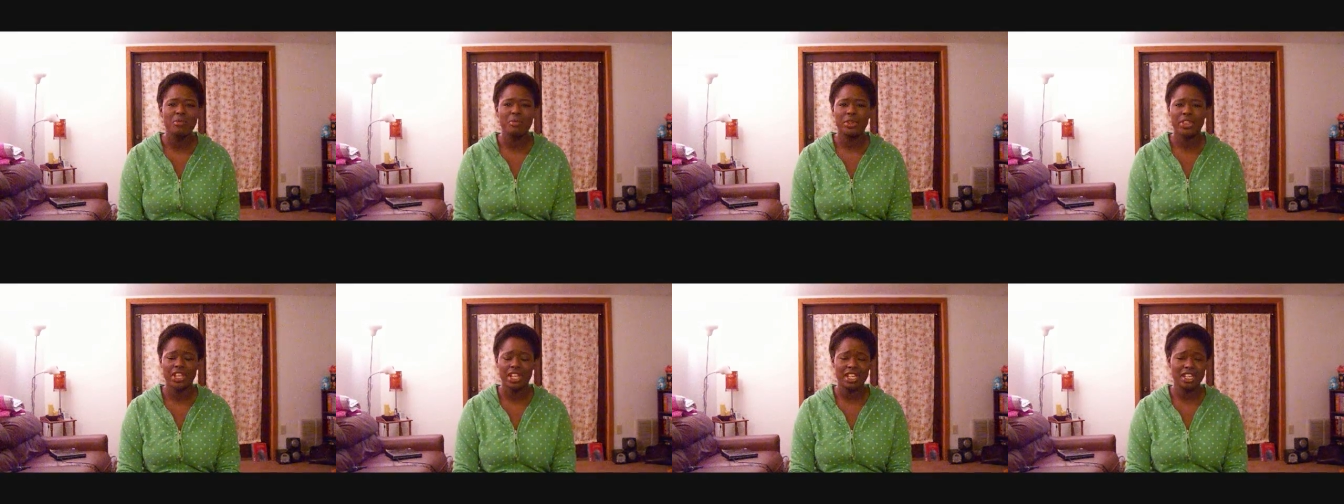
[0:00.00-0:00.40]

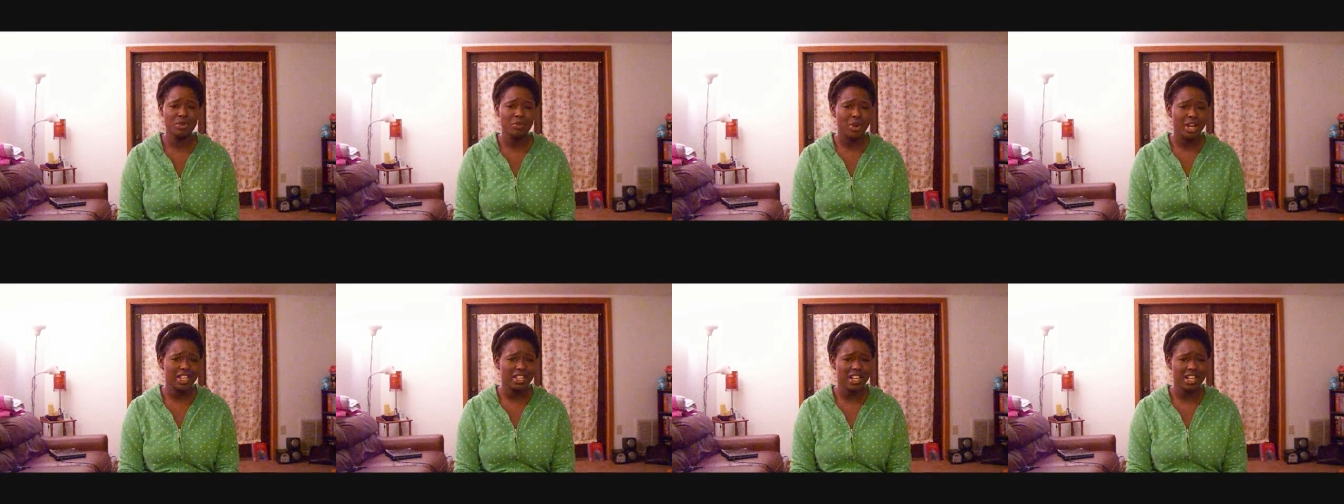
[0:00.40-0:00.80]
With any
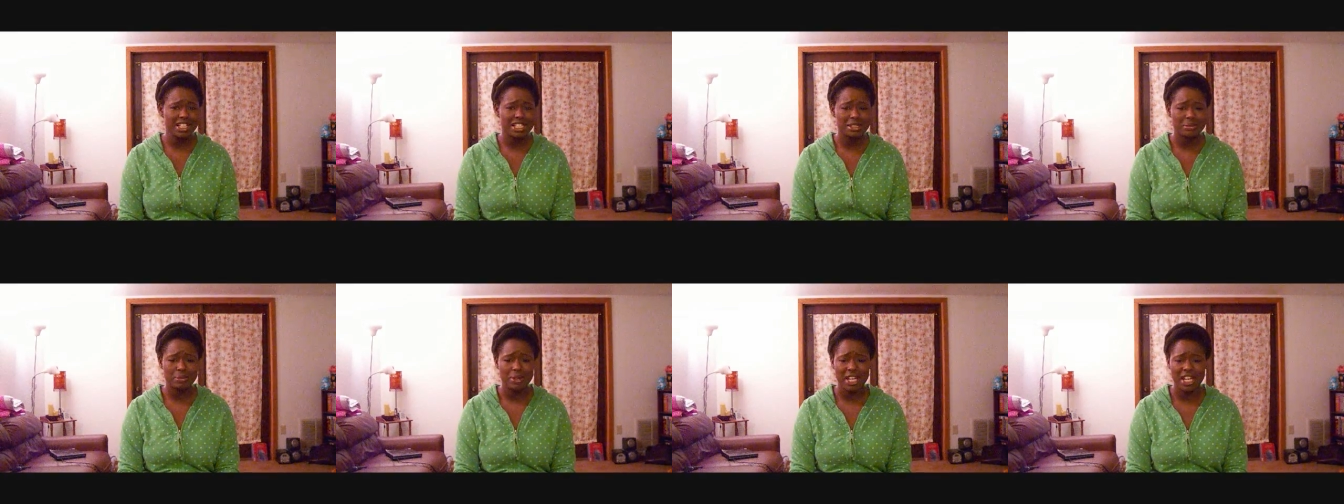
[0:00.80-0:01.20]
weight
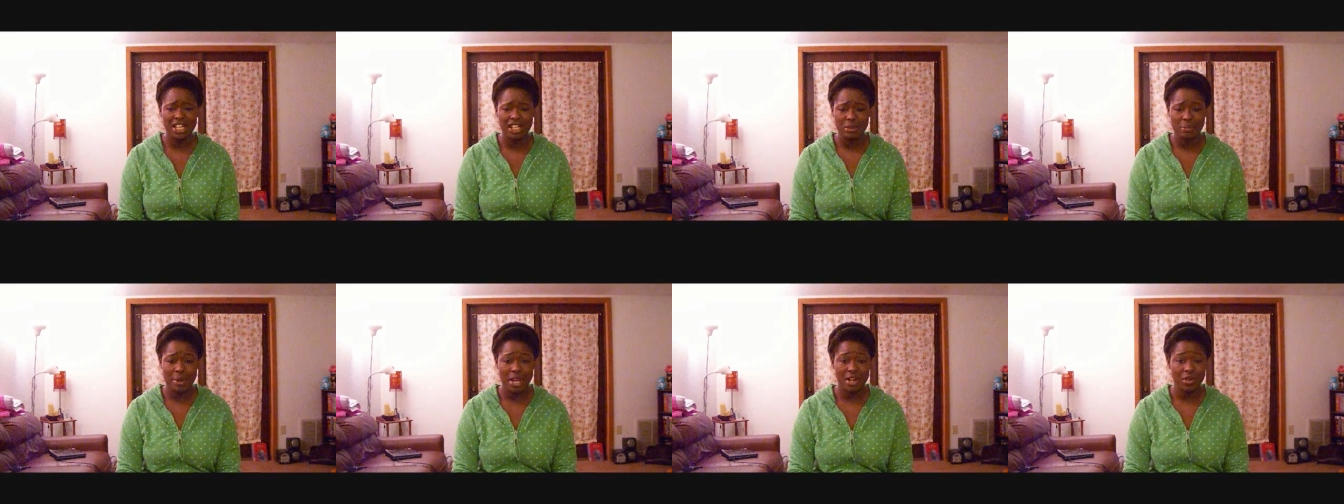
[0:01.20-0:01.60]
loss
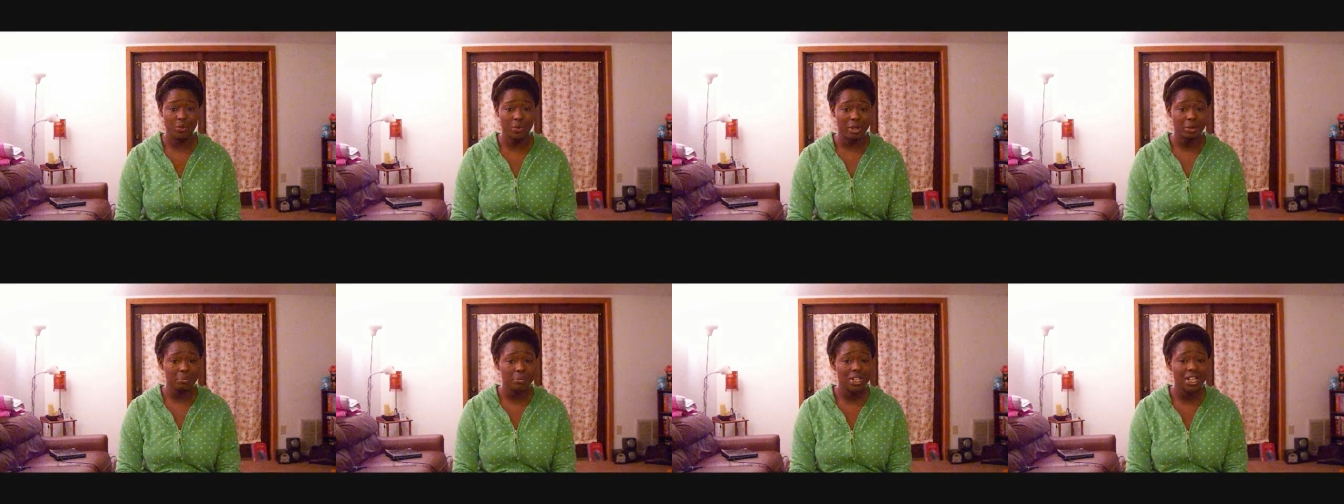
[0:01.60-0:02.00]
plan, no matter
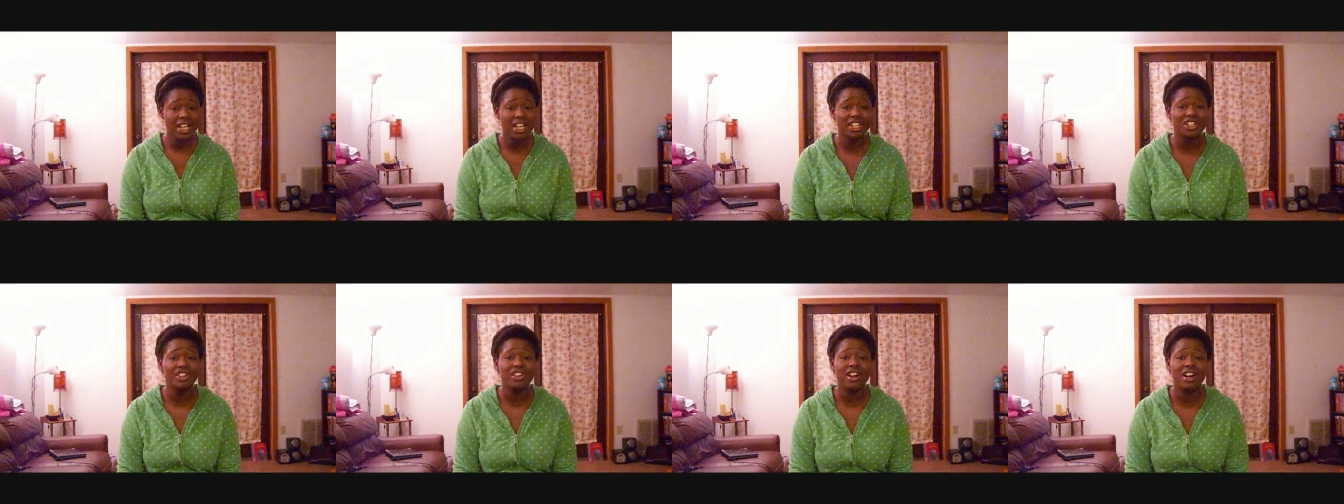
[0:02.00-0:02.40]
what
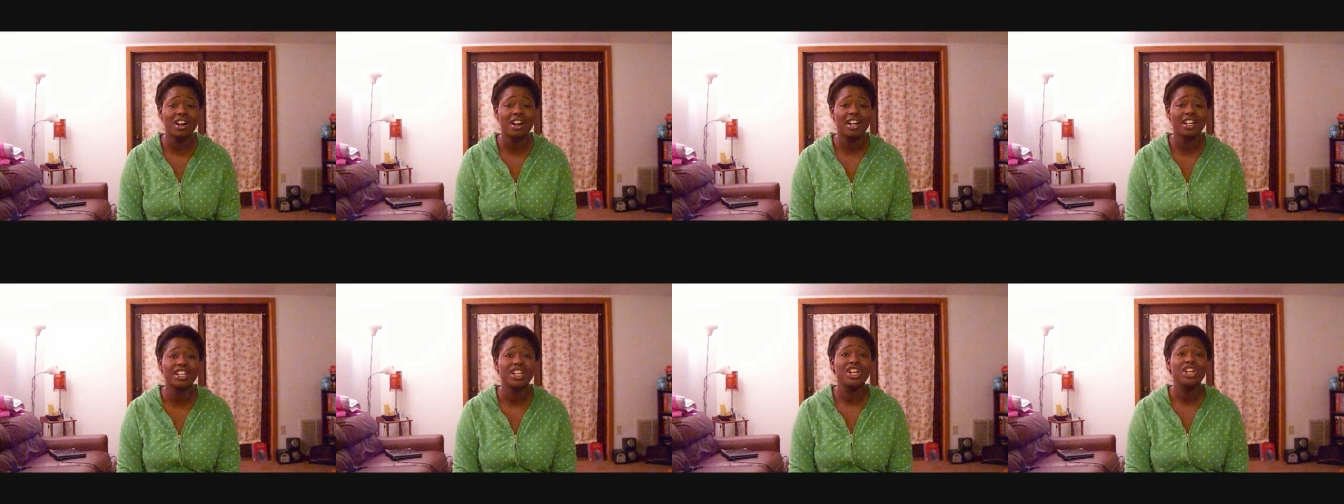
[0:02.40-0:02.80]
plan you're
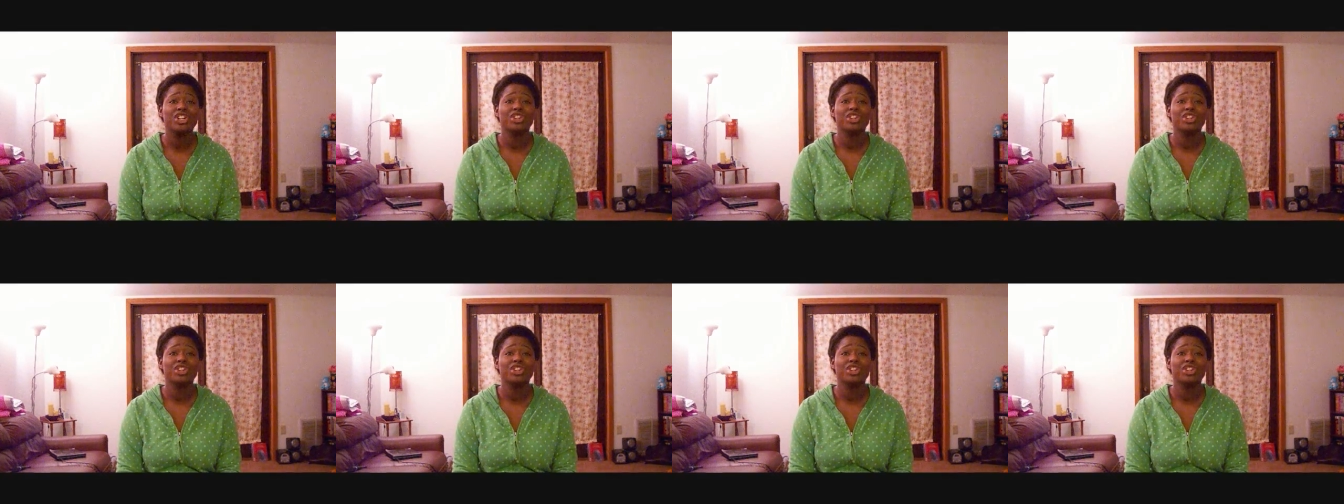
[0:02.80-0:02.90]
on,